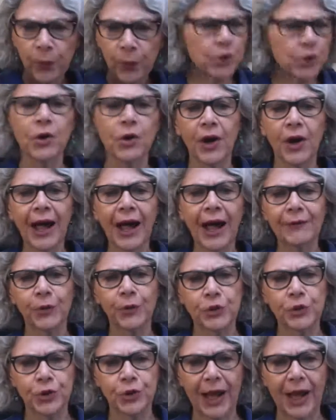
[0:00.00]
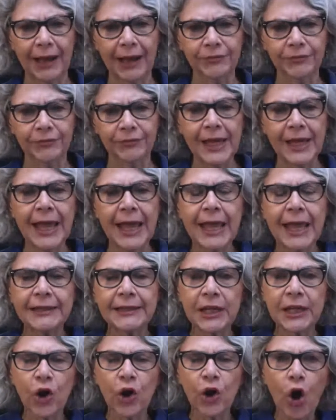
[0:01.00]
you what you have.
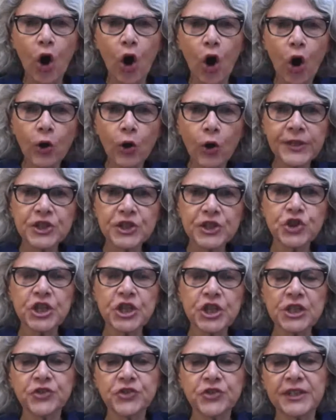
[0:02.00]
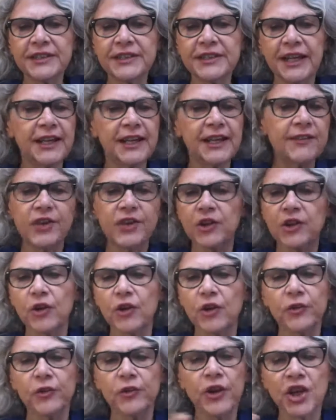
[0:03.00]
They're all the children, they're living
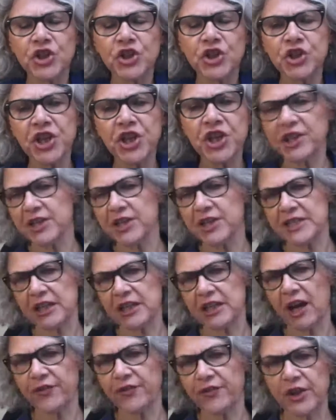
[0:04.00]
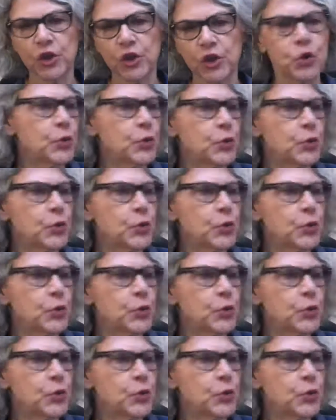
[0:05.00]
luxurious life in